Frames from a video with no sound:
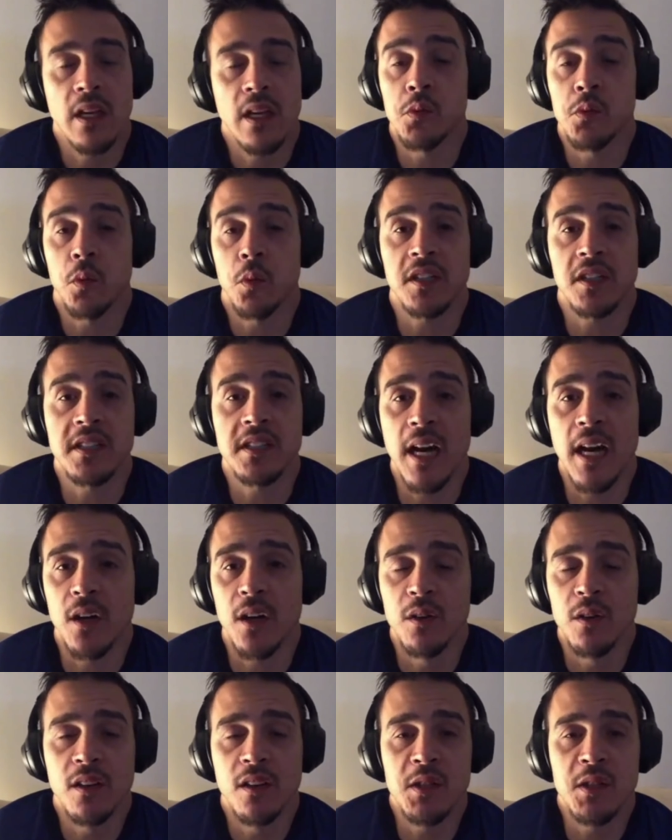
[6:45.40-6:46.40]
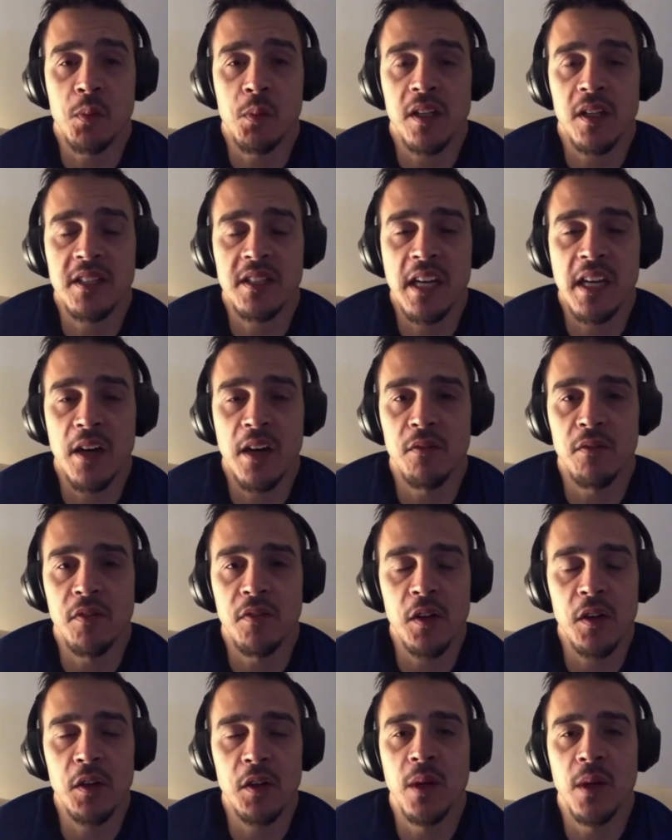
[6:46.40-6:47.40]
it's worked out
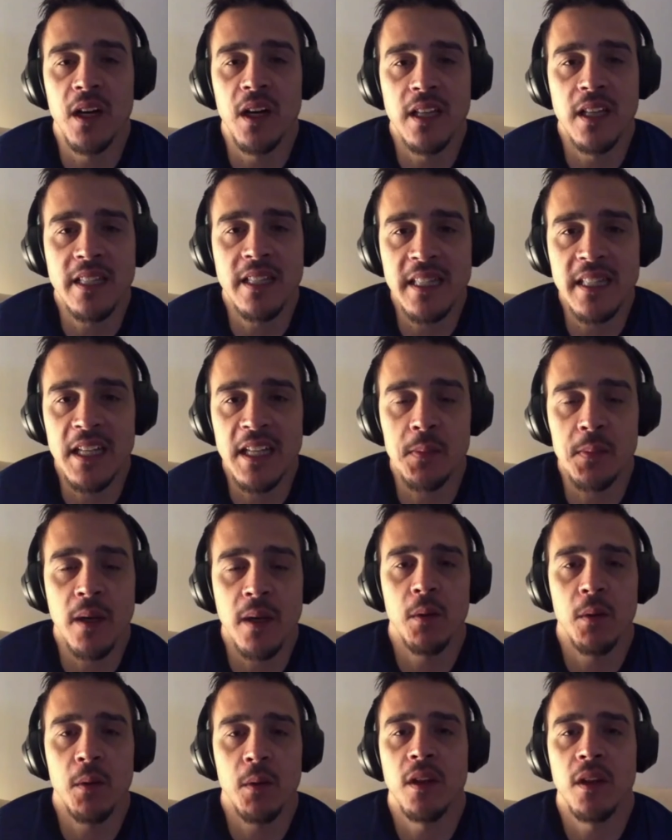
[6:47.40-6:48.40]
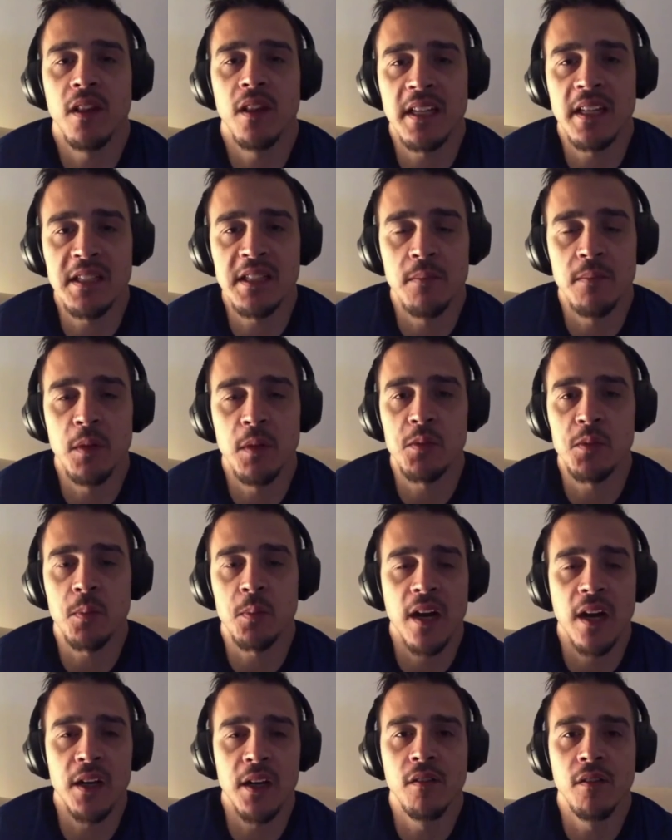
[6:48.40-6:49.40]
fairly well. I think that's probably one of the things I'm most
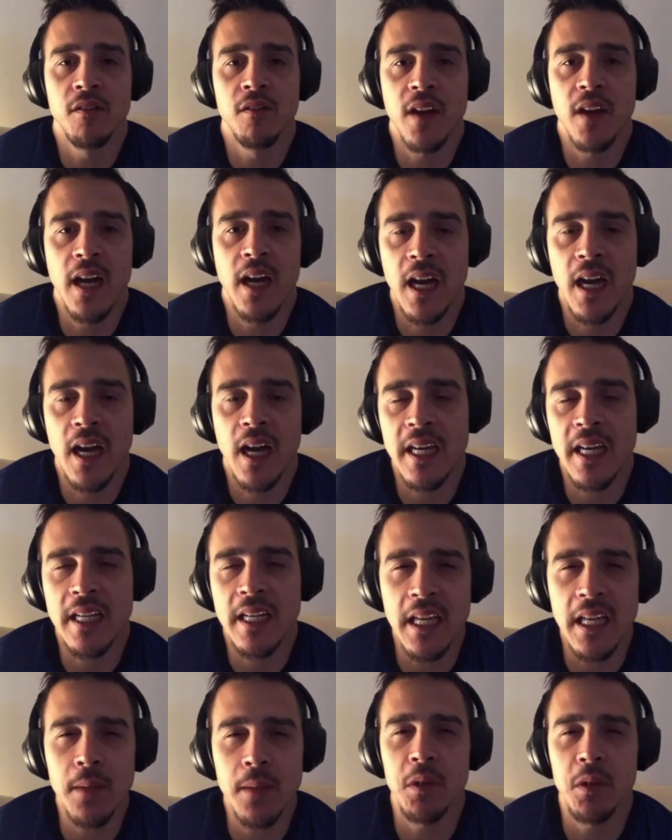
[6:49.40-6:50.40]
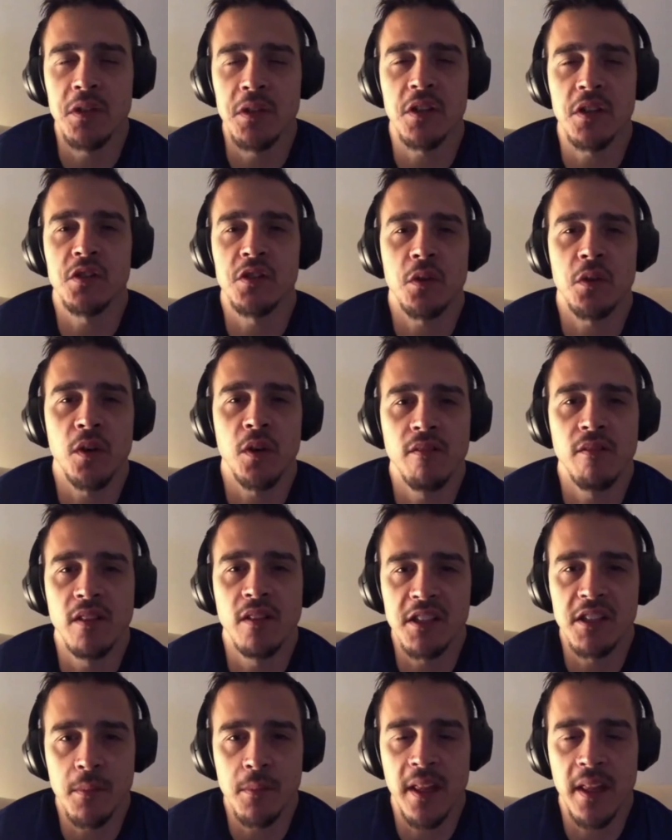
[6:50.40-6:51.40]
proud of. I keep using the story of
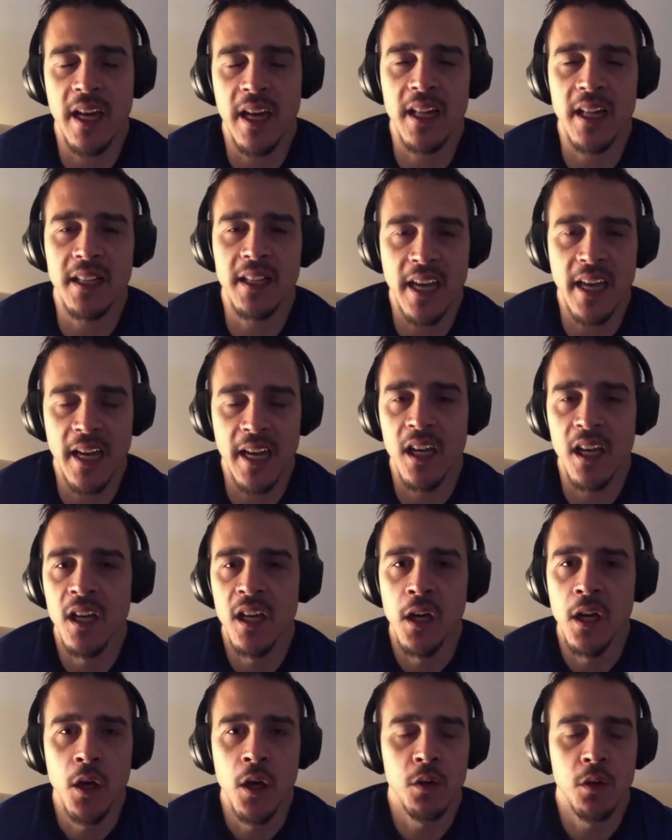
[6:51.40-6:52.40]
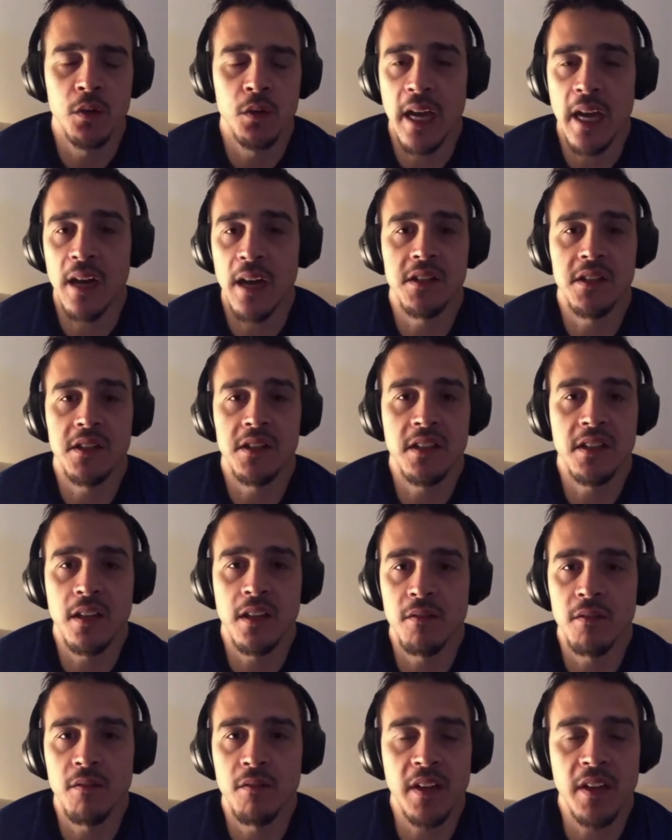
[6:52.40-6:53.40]
Elizabeth Hellenek, who now has
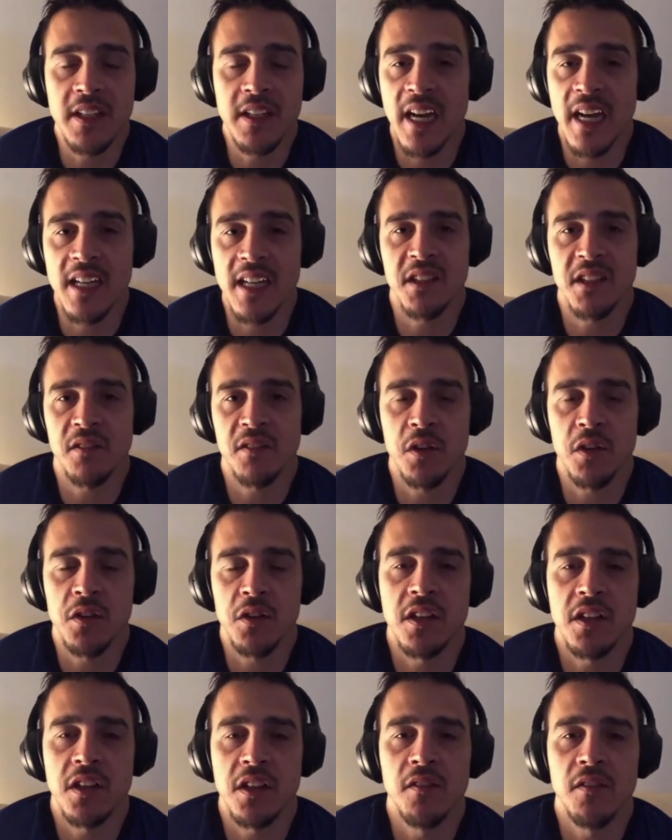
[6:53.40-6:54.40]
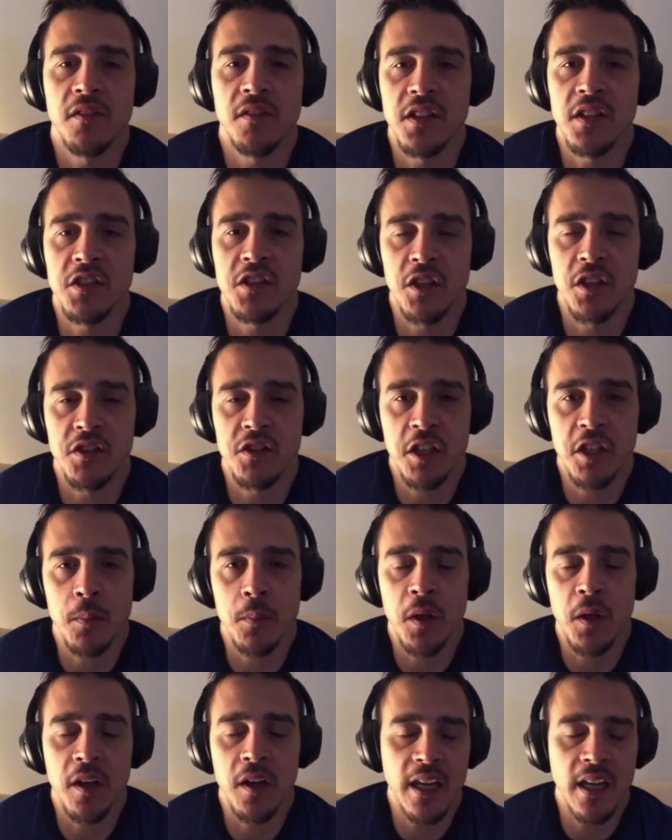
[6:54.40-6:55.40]
done fantastic for herself in the Chelsea
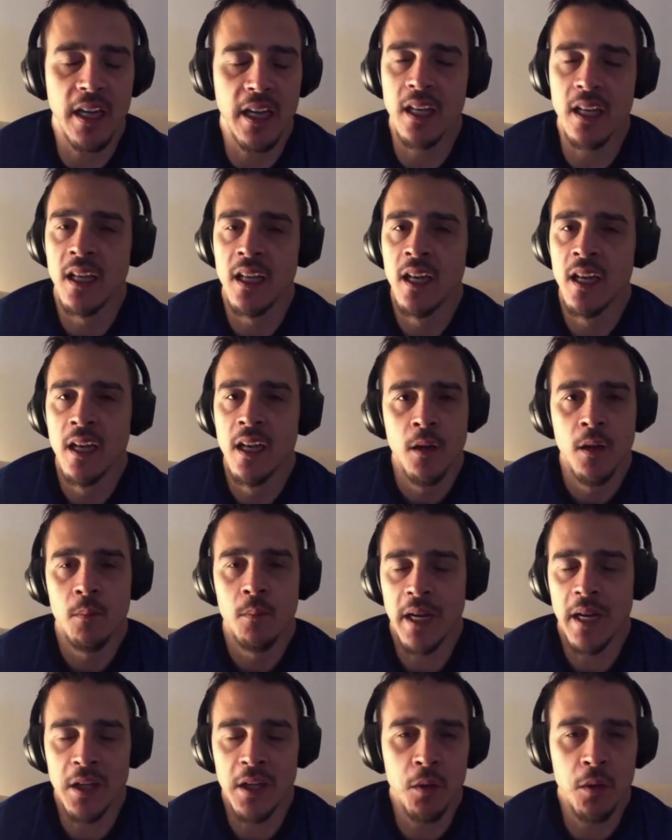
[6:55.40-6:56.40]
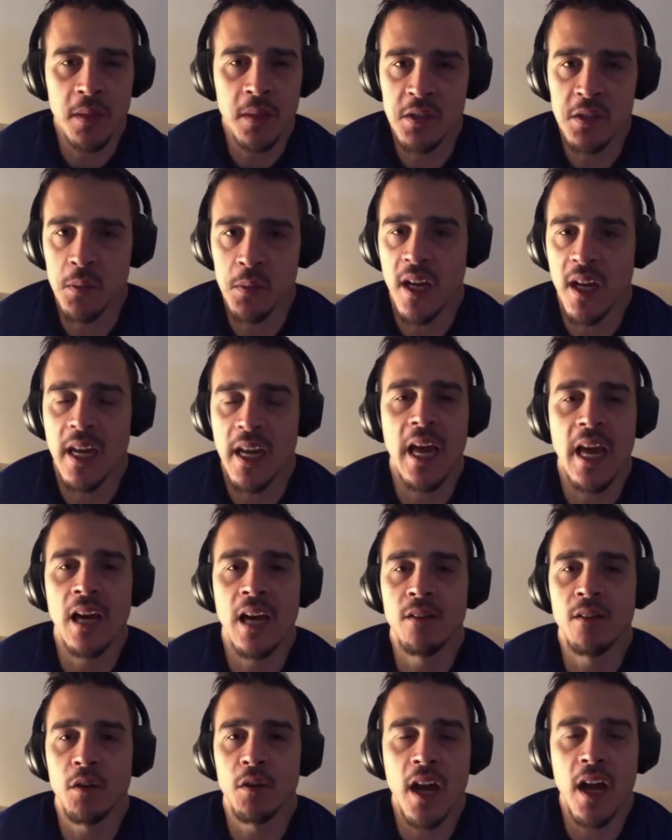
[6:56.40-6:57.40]
community, and by no means would I
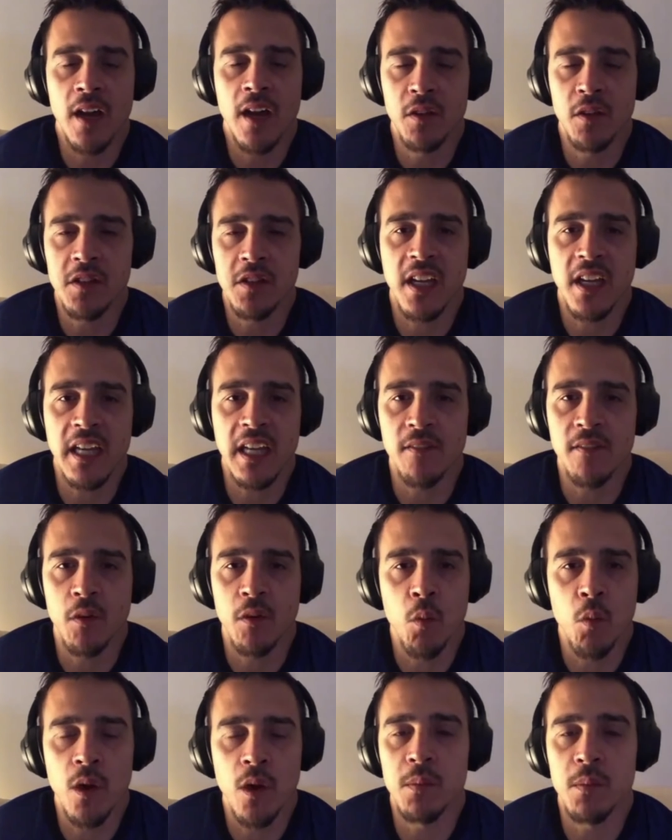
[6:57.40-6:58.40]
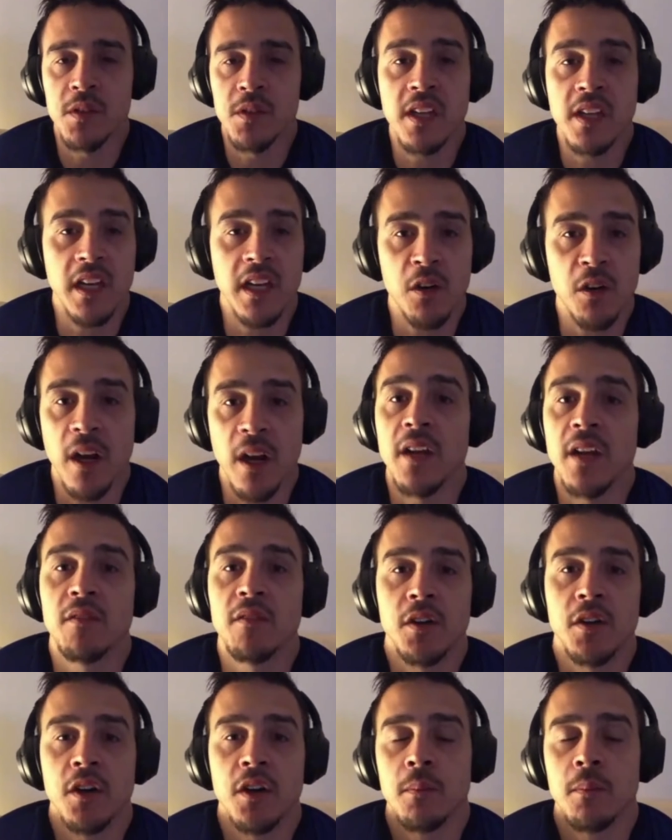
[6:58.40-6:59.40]
ever take even 1% credit
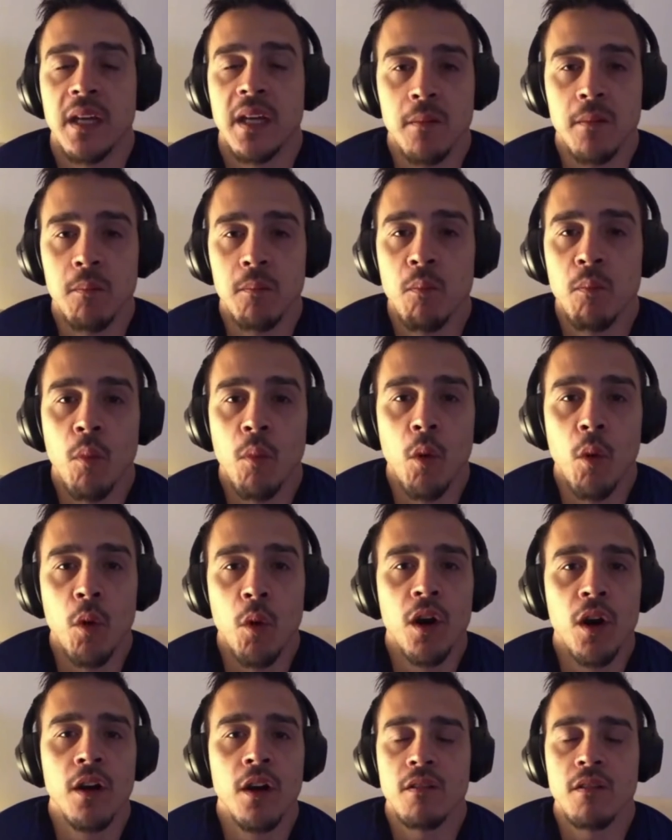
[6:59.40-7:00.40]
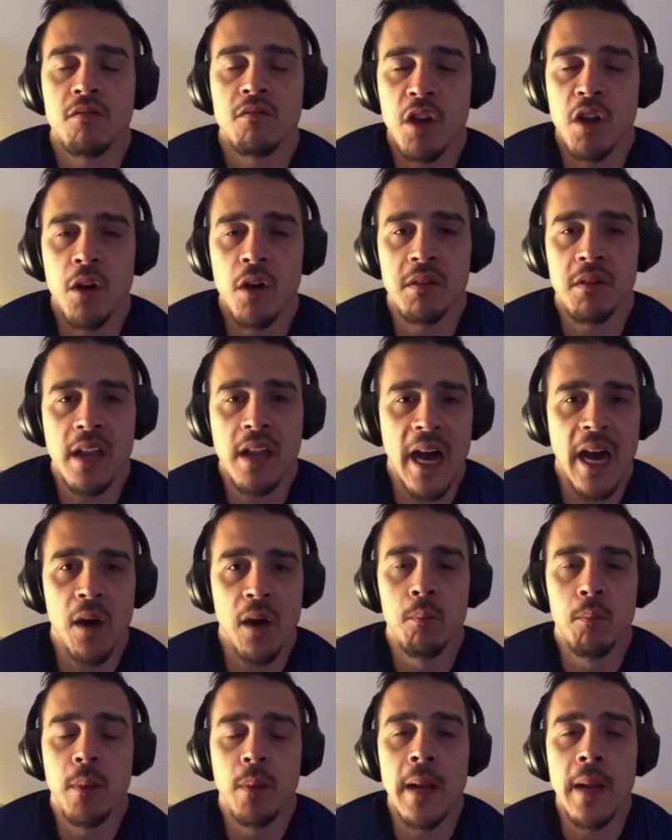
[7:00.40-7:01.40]
for her being more known
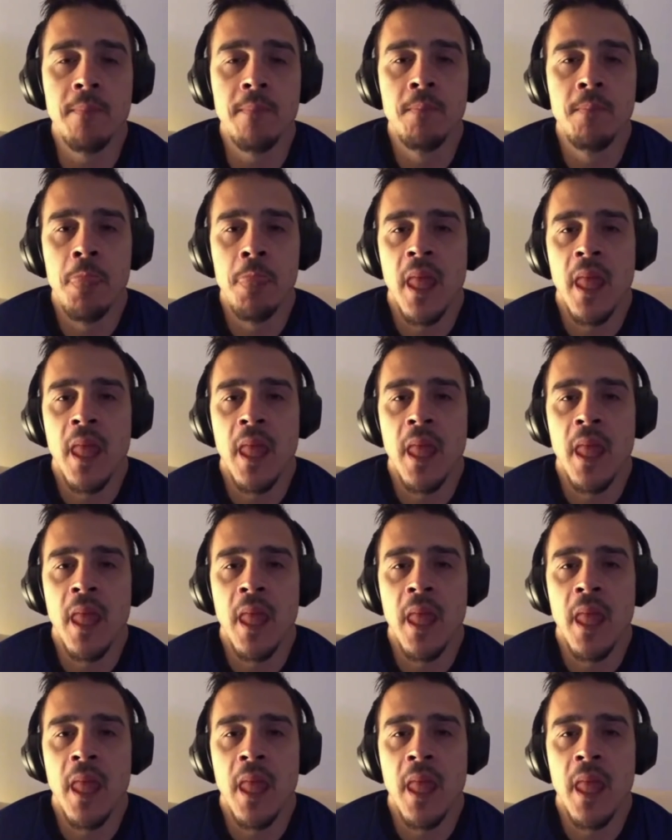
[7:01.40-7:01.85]
now, but